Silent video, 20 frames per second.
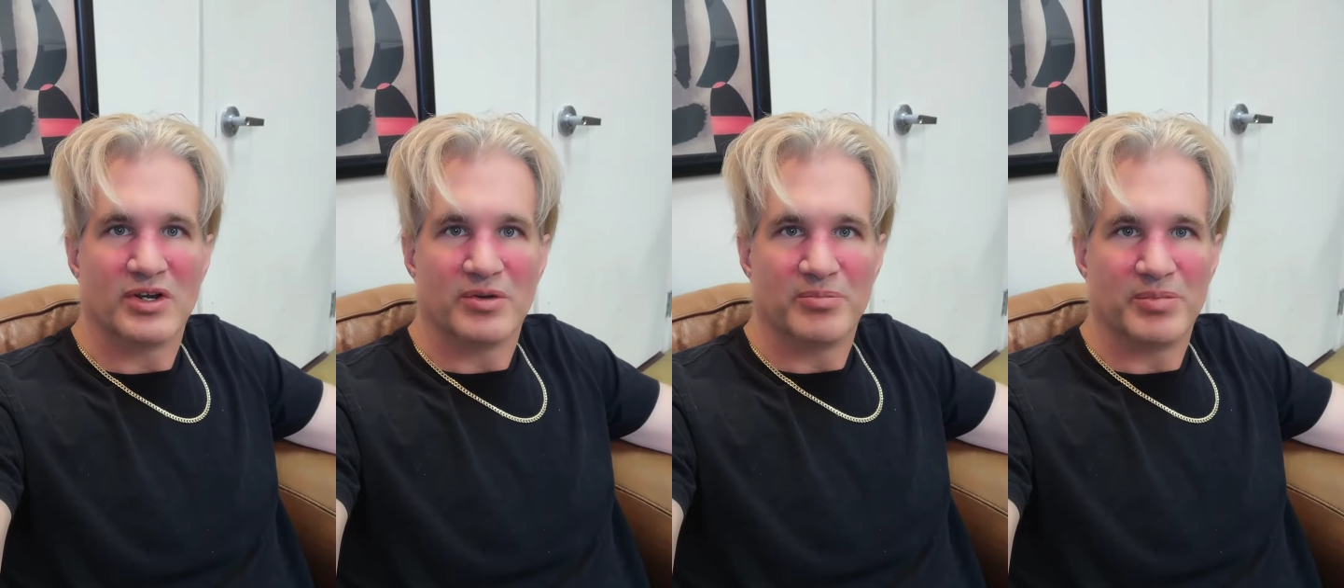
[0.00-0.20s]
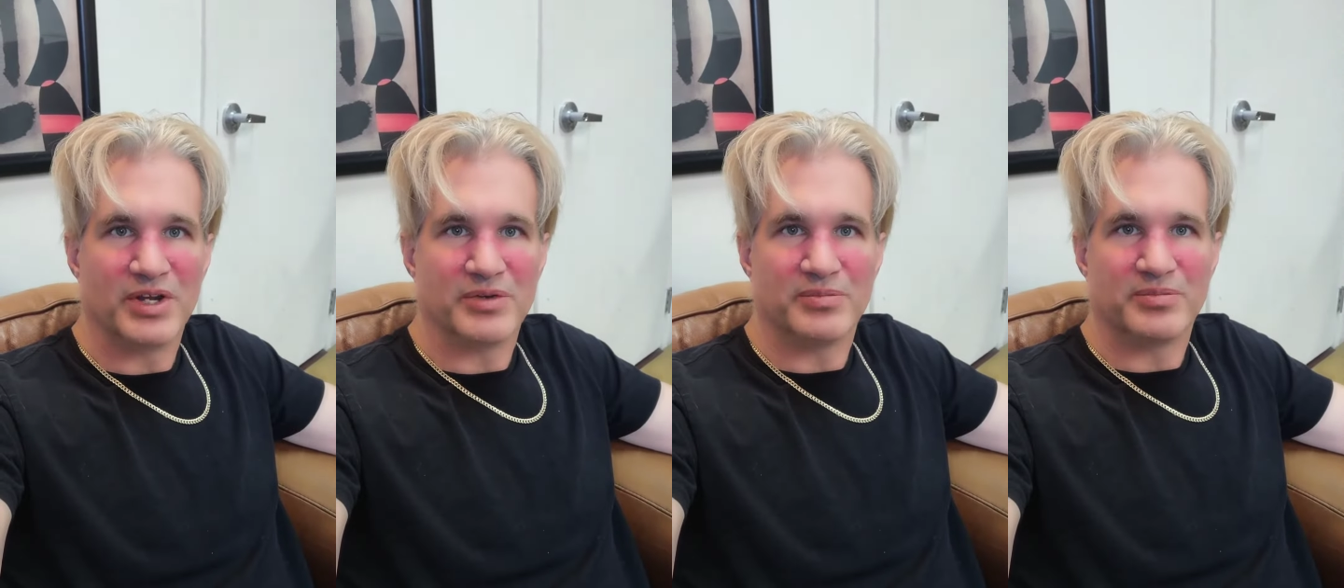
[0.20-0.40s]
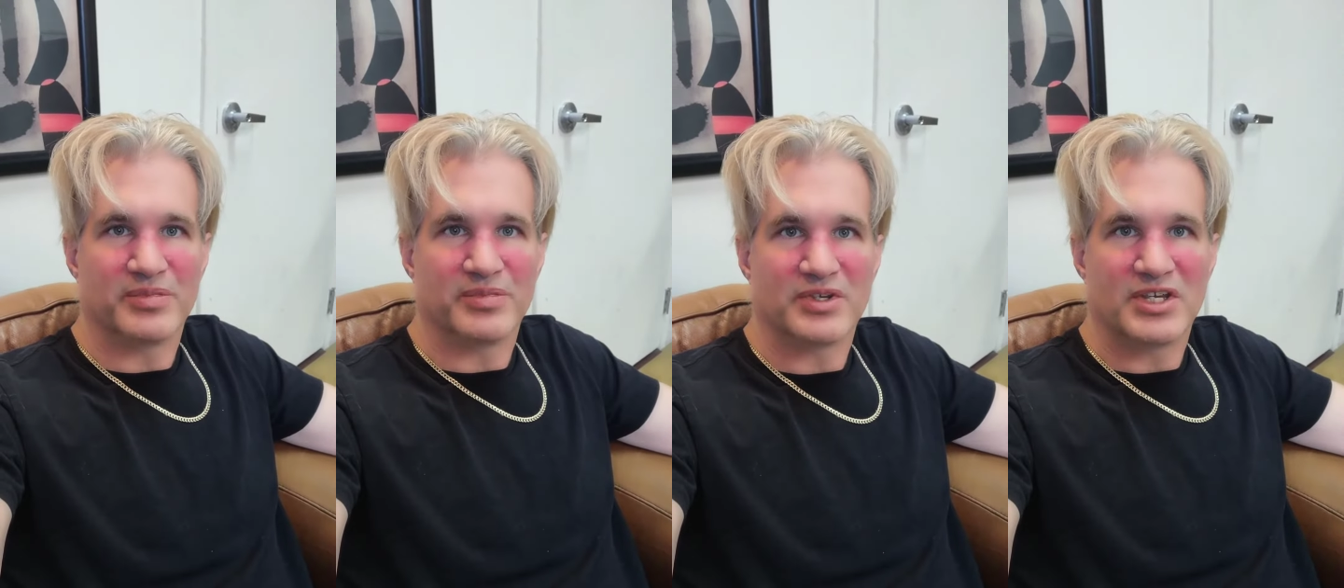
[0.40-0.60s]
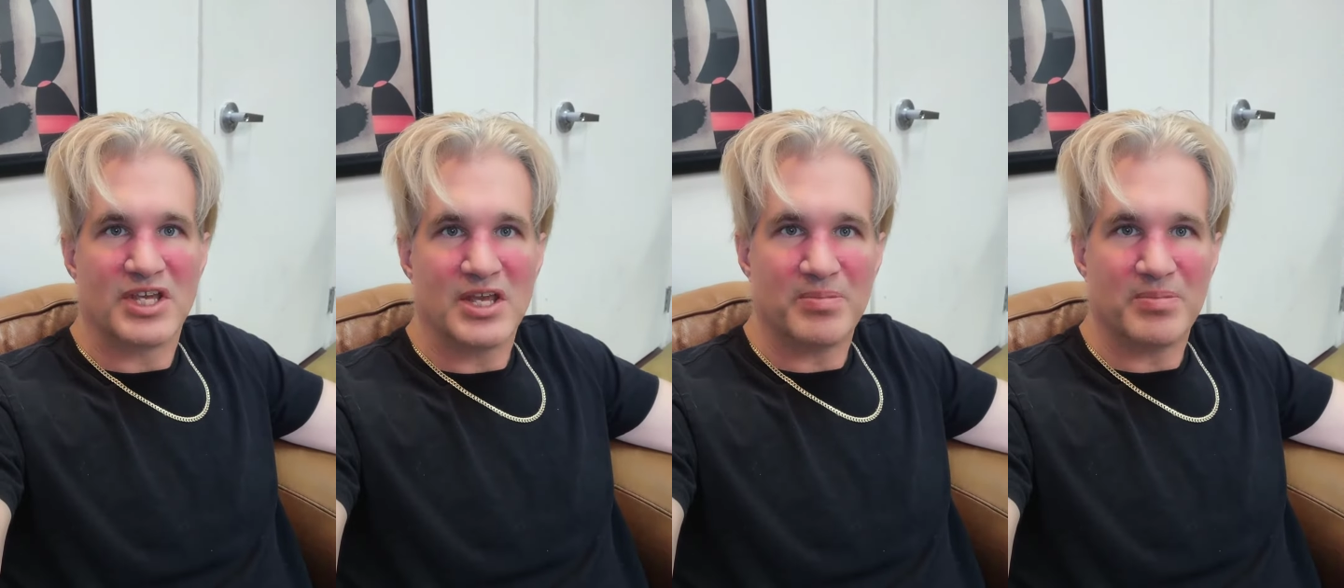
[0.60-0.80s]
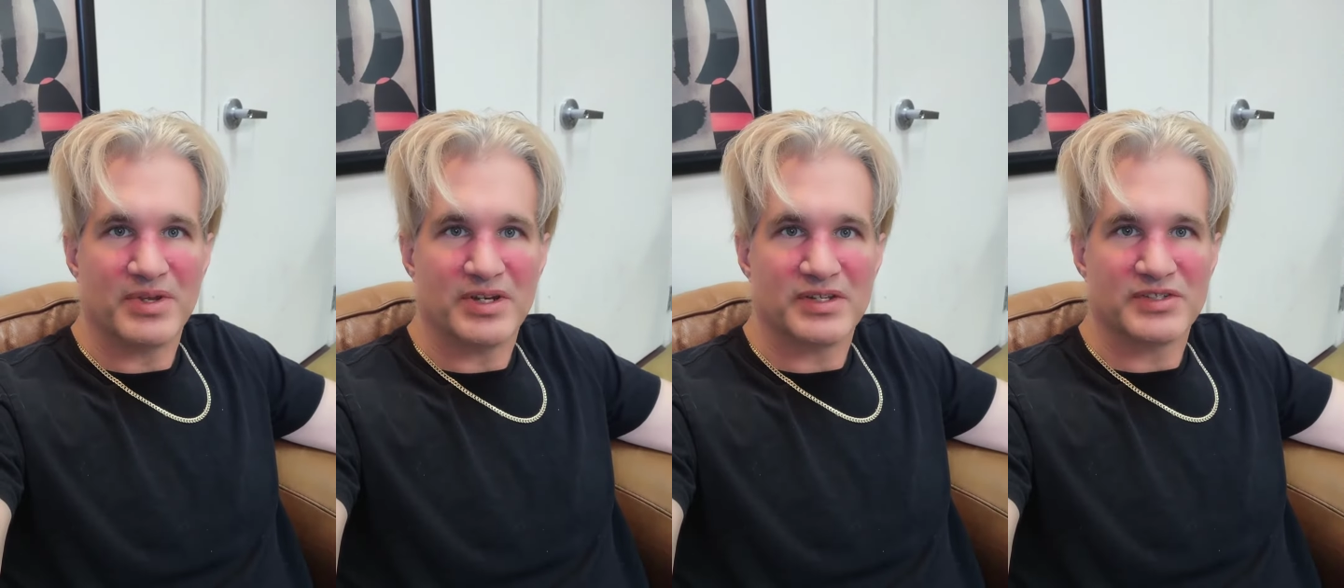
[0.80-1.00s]
But
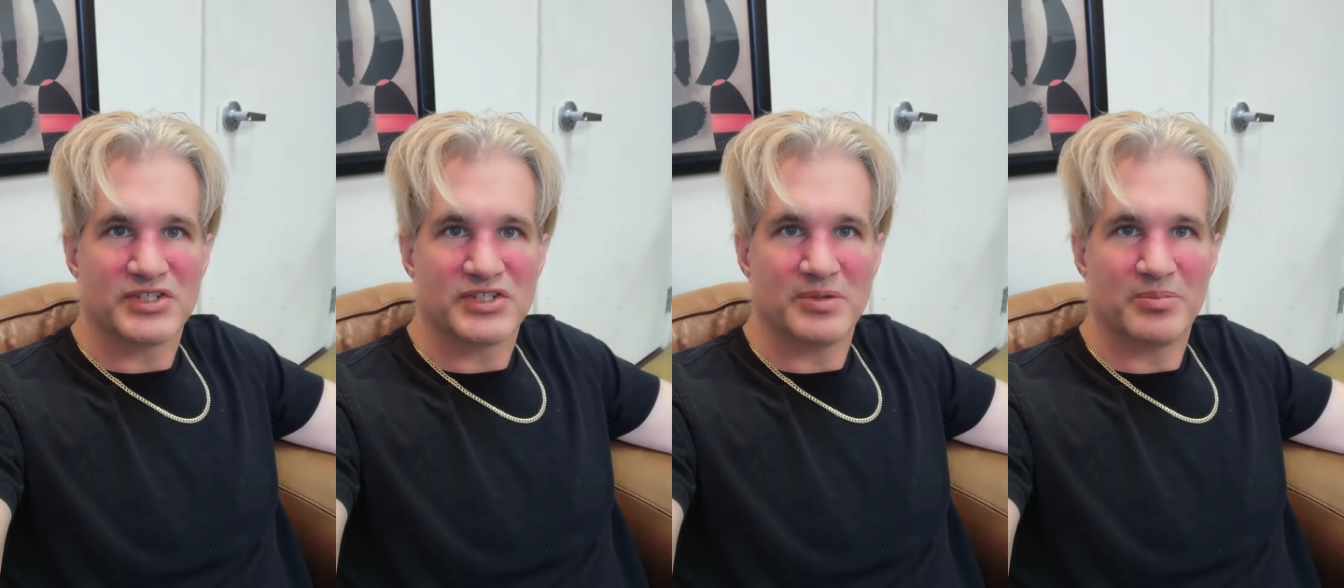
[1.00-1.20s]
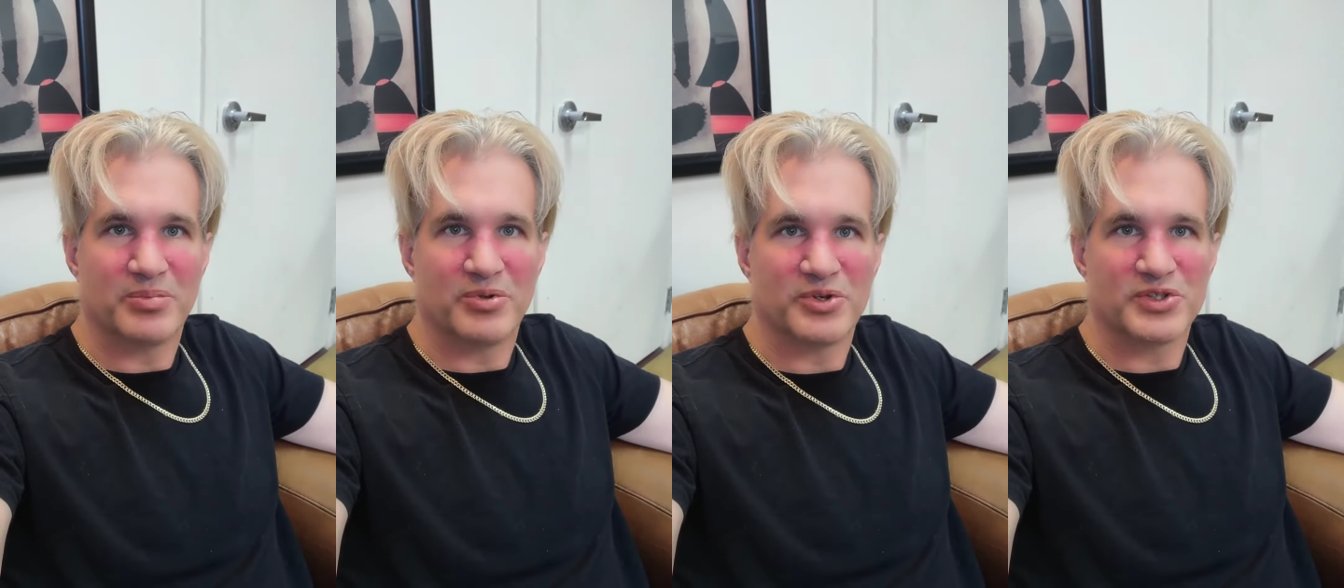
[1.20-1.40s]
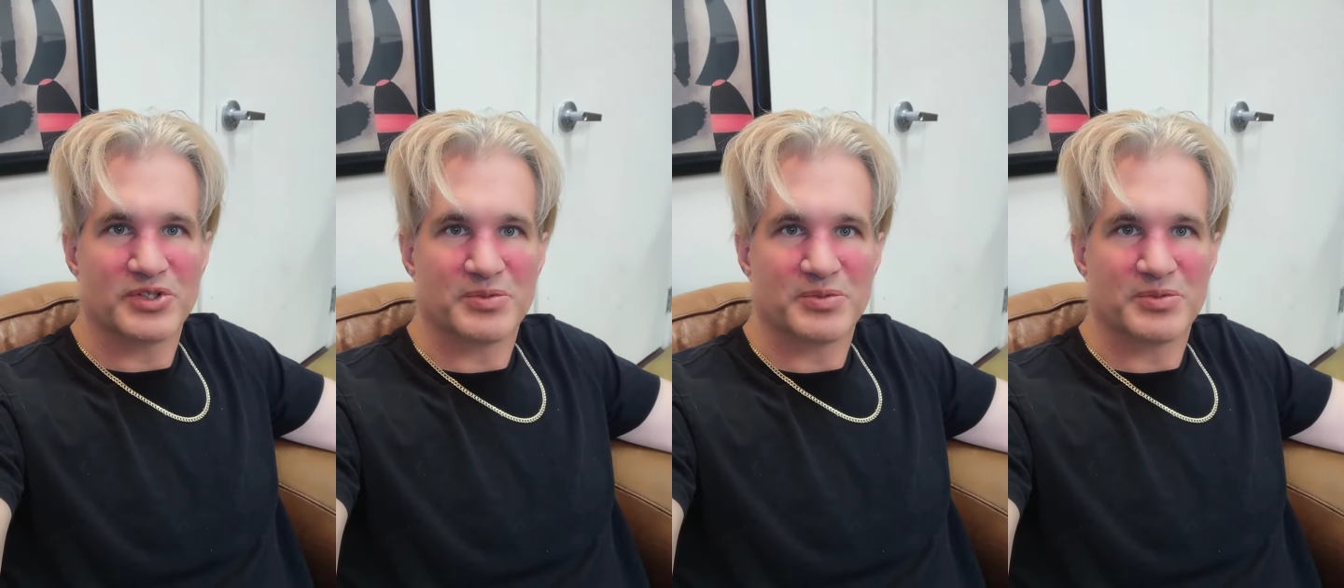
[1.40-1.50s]
keep it as simple as